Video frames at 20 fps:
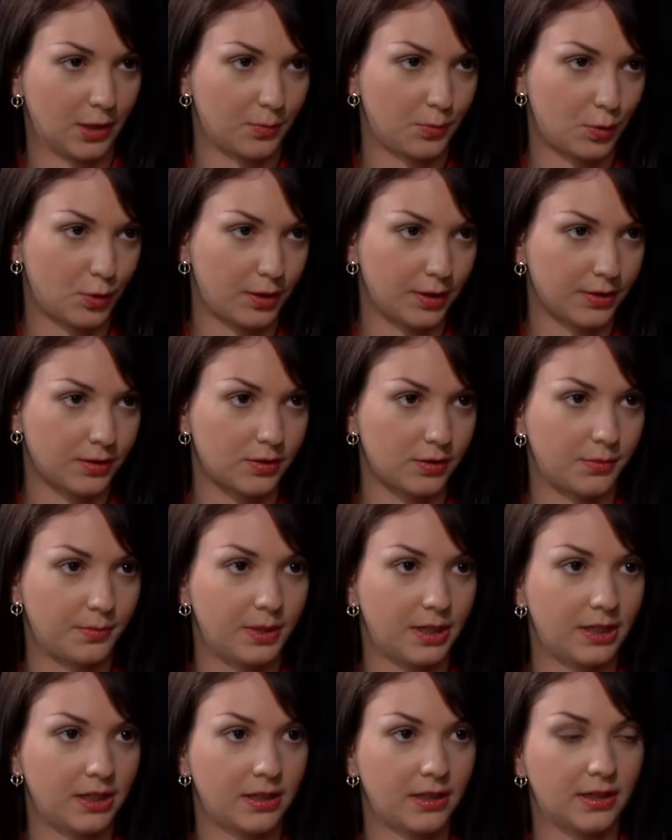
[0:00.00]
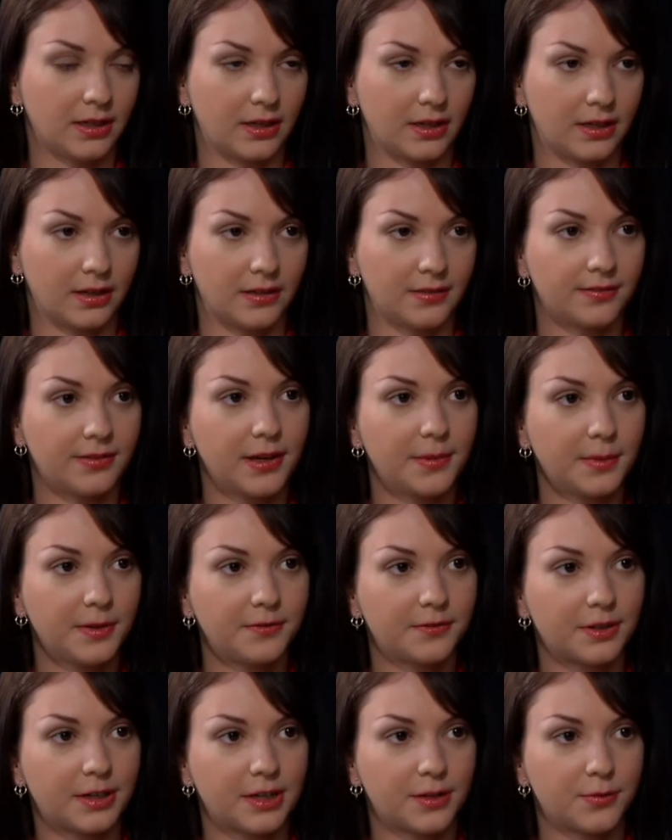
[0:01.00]
airport. So me and a family
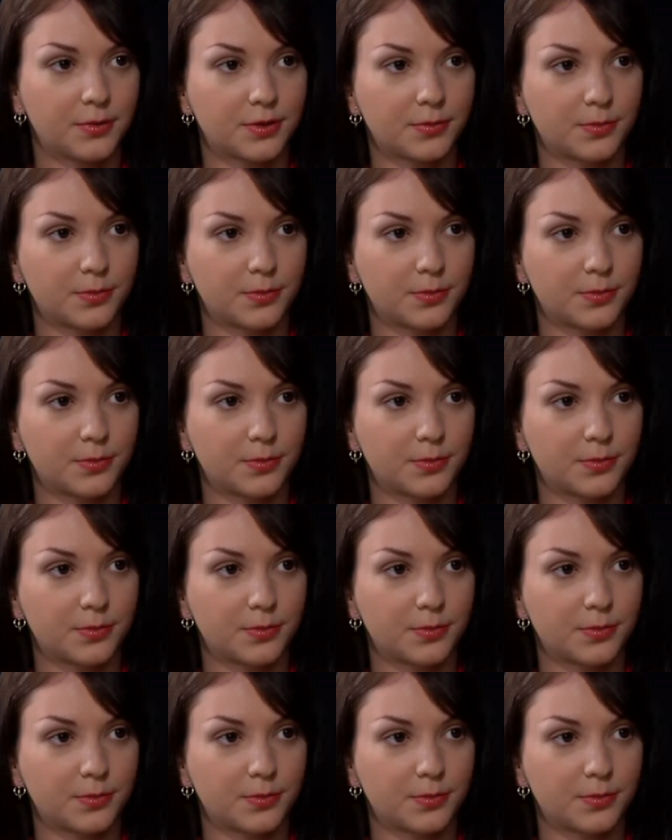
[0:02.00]
friend were